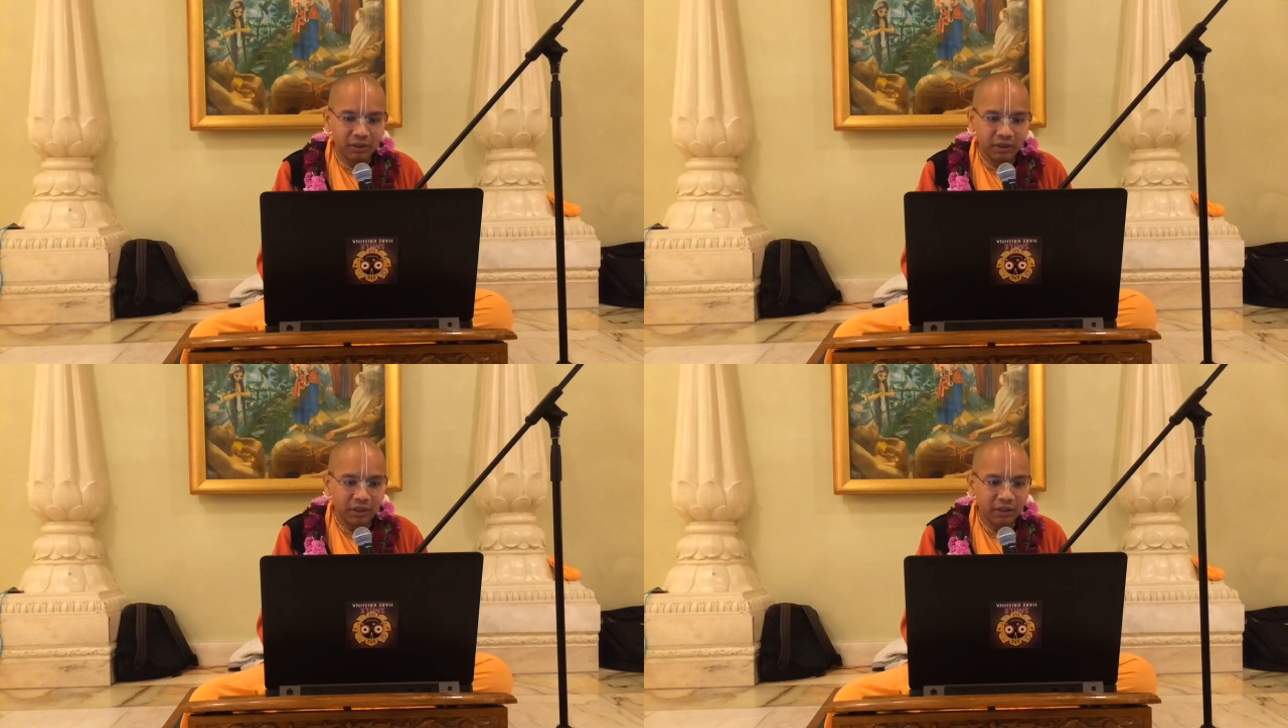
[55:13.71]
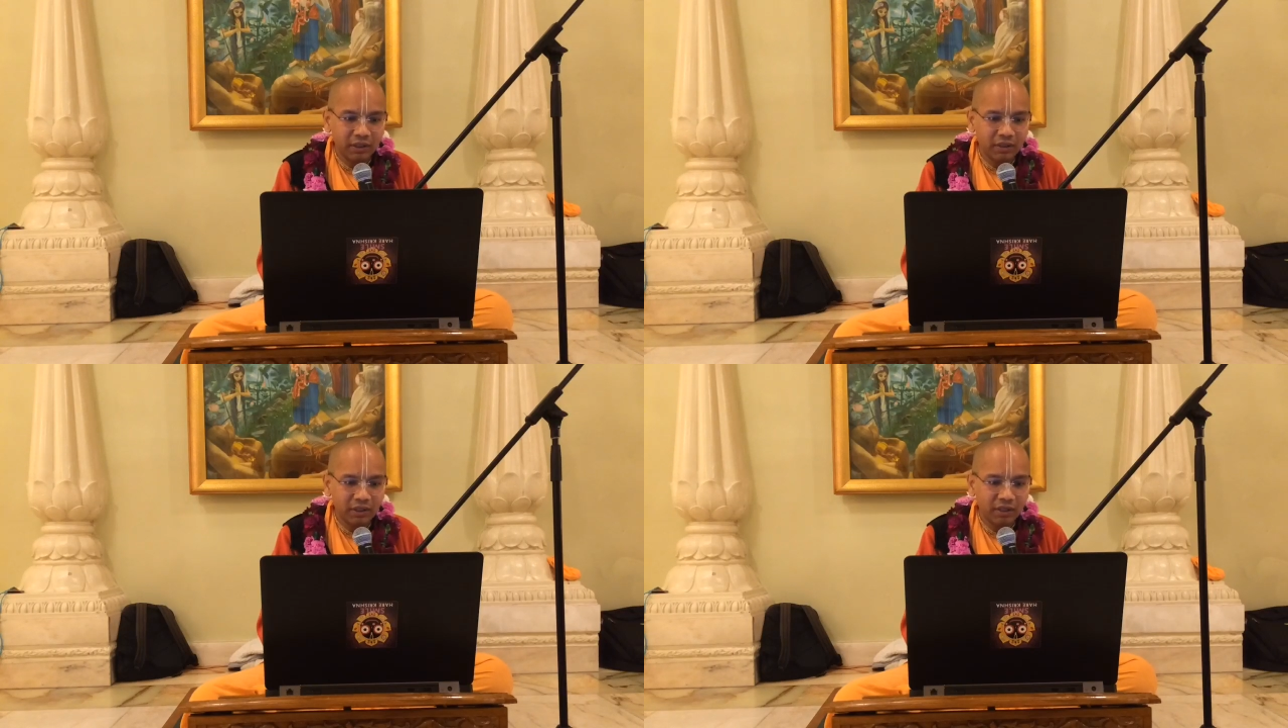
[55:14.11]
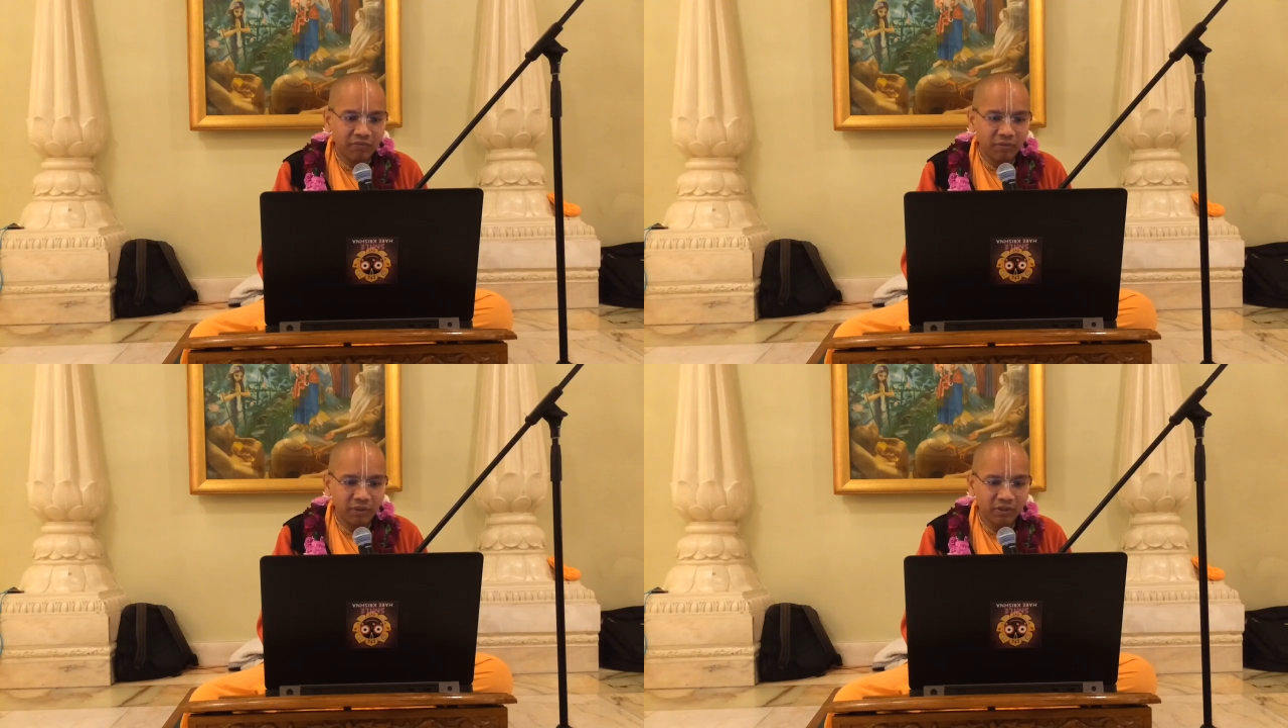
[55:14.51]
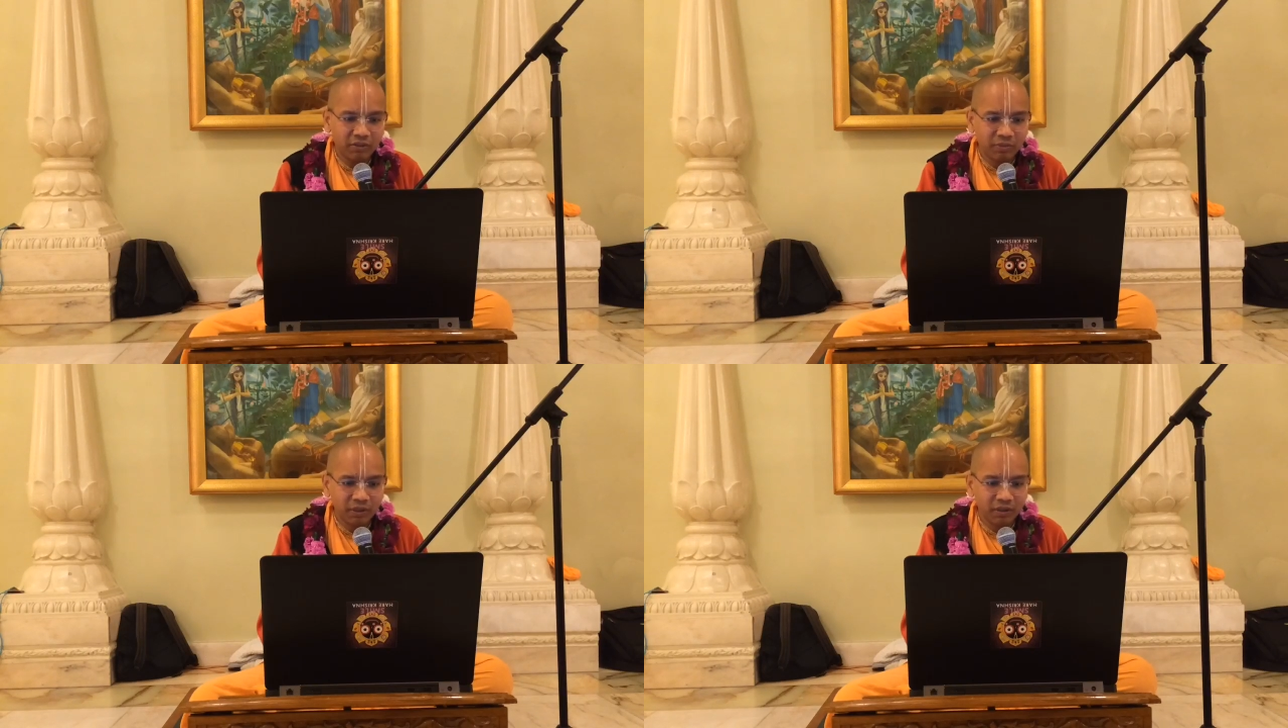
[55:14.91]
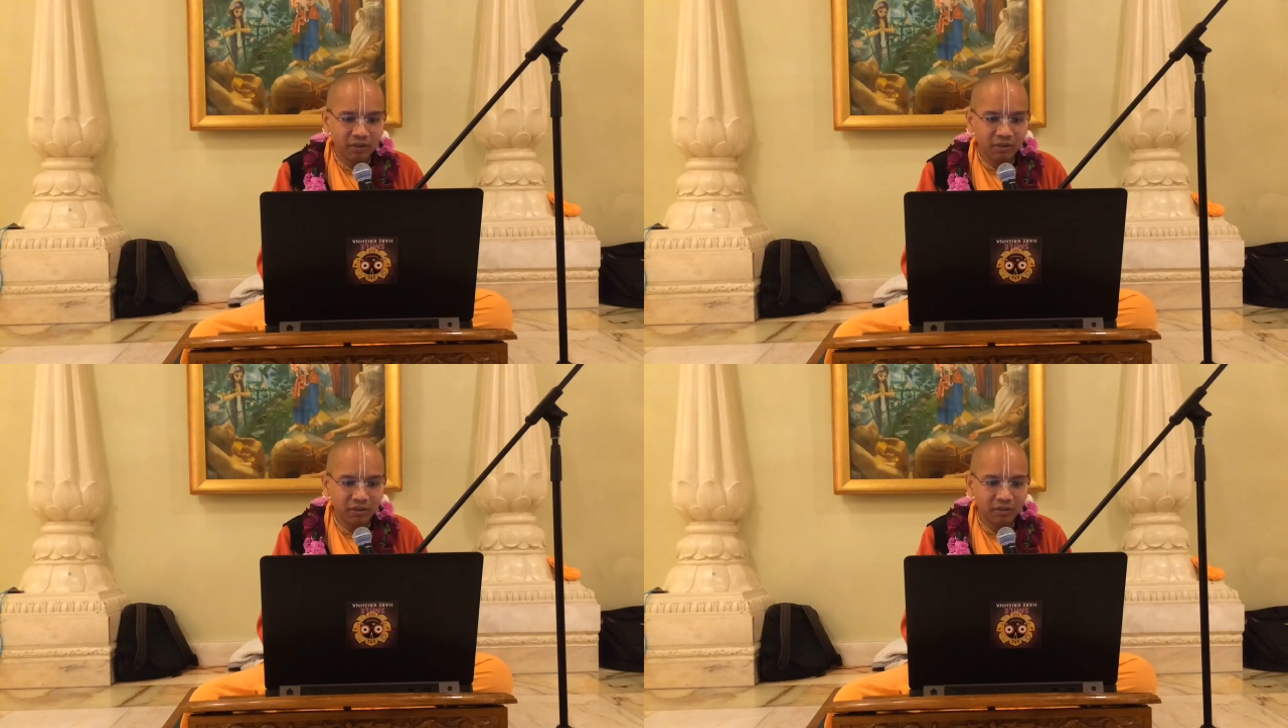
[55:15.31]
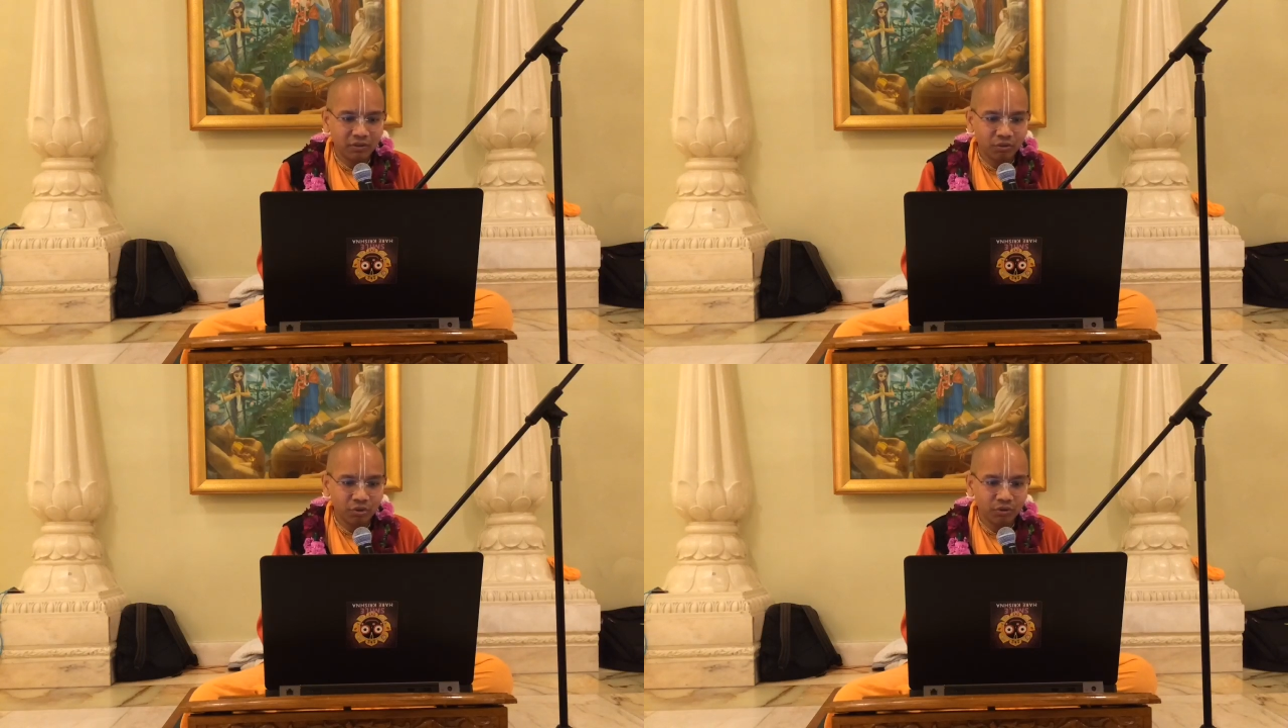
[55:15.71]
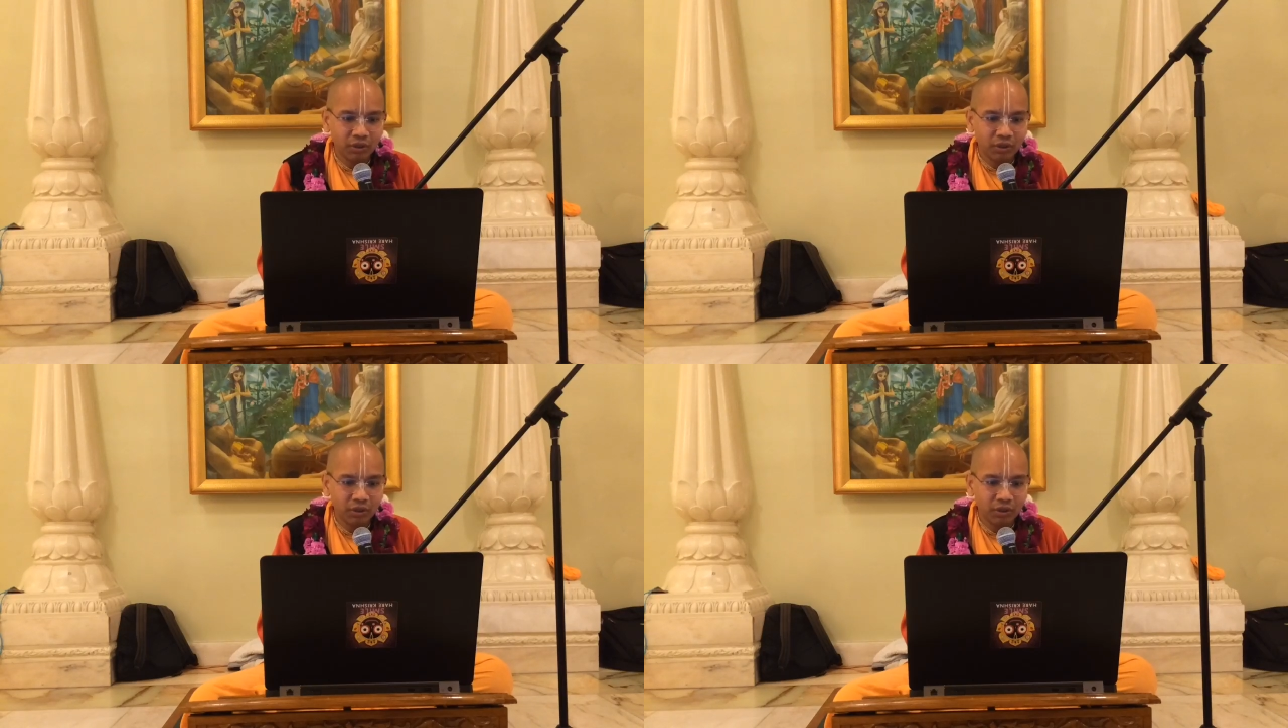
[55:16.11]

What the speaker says: In this ephemeral sphere, you should